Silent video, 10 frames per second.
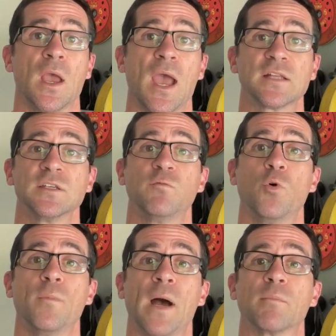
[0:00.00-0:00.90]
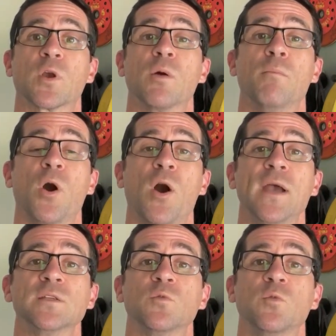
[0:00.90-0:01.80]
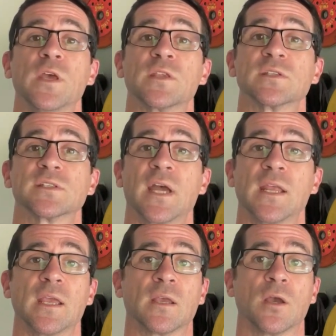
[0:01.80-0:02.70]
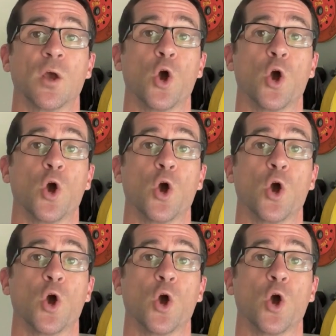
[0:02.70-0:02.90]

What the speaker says: Active warm-up combined with static